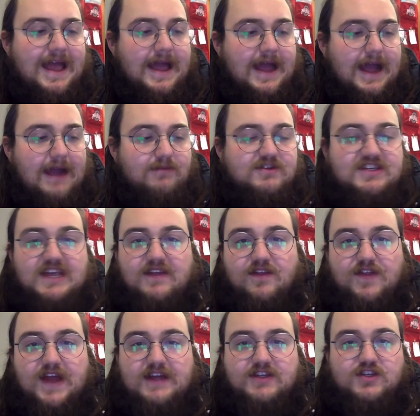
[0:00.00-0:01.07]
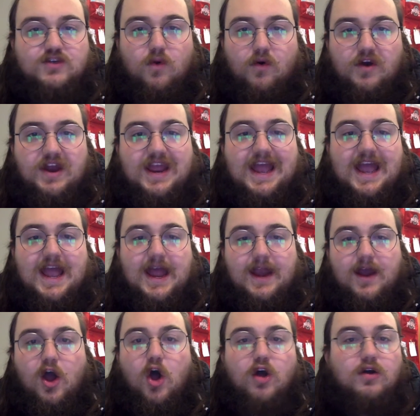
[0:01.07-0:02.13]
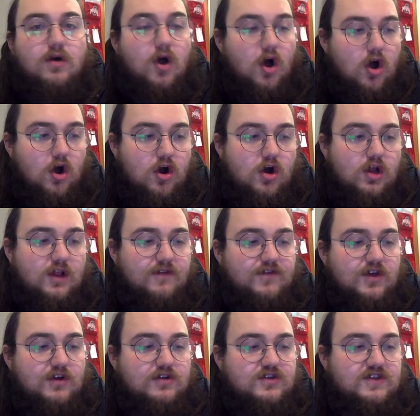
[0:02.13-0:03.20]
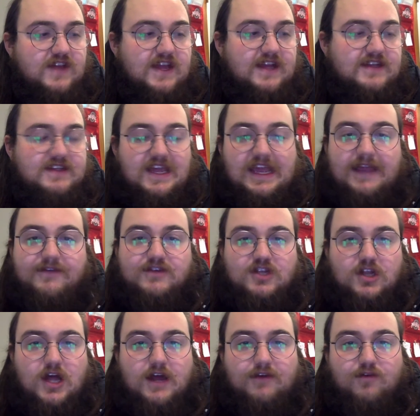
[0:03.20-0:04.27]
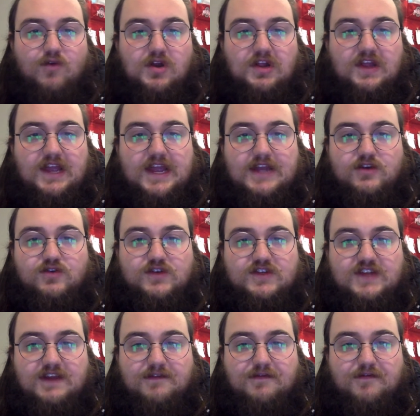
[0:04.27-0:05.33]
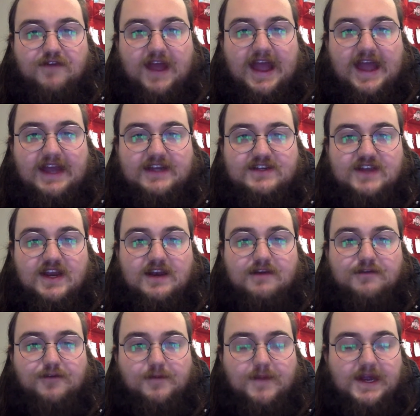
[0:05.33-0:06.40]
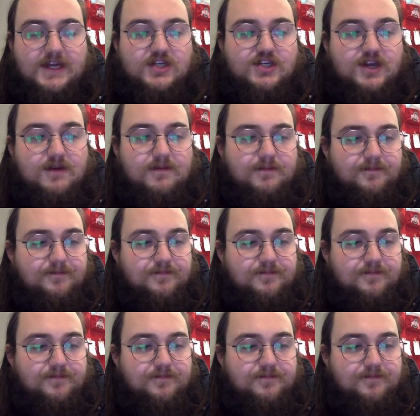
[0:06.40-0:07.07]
I would say that that story had all of those things. They gave us a lot of really interesting facts and information.